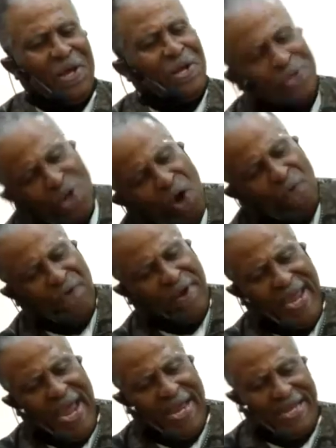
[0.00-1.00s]
Don't
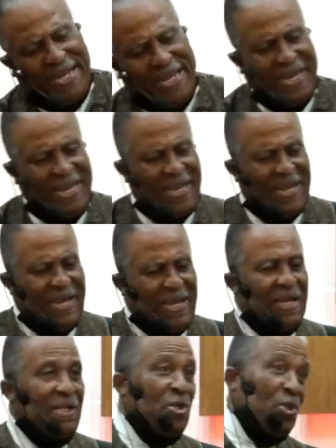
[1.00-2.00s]
forget
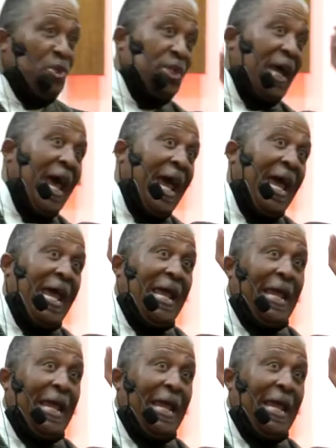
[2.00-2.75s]
to say